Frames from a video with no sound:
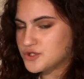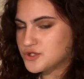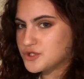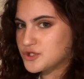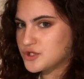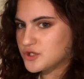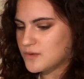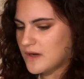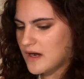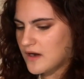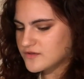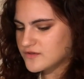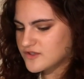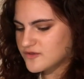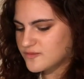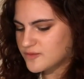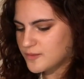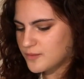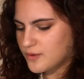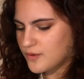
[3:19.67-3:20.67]
too out
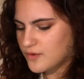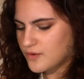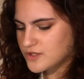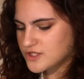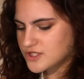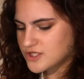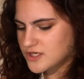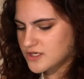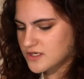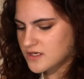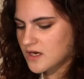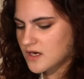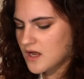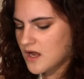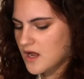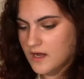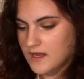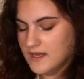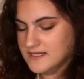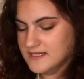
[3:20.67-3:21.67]
of proportion,
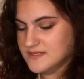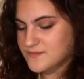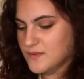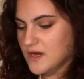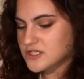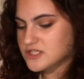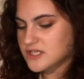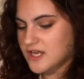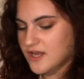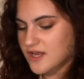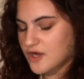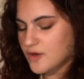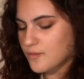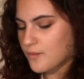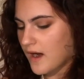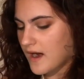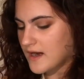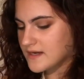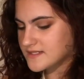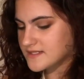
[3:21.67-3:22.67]
especially in
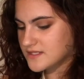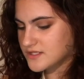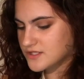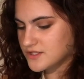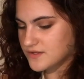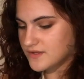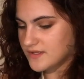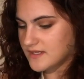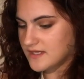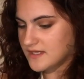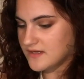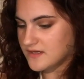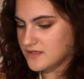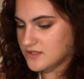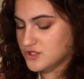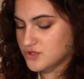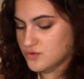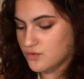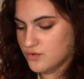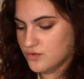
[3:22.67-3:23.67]
comparison to the
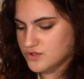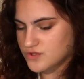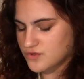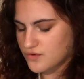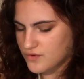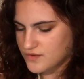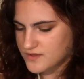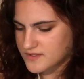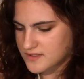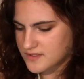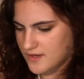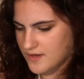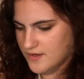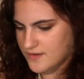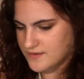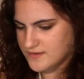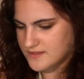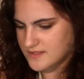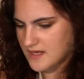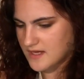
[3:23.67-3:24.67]
short
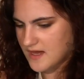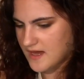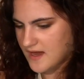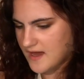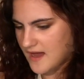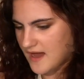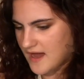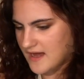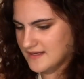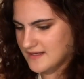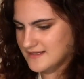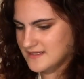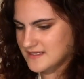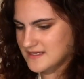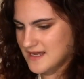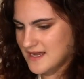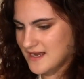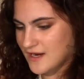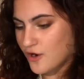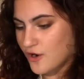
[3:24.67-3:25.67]
torsos. And
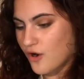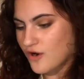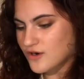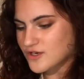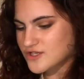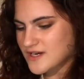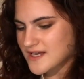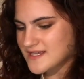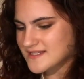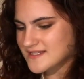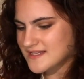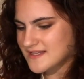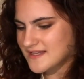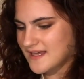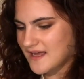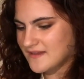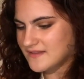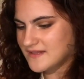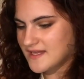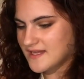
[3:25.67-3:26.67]
in contrast to
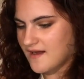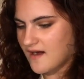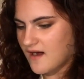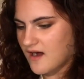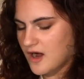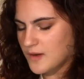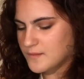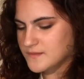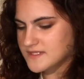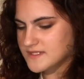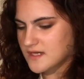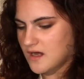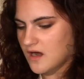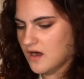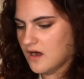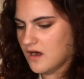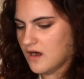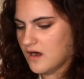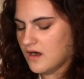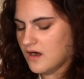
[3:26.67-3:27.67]
that, the arms
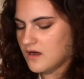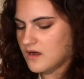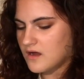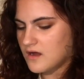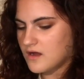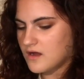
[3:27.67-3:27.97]
are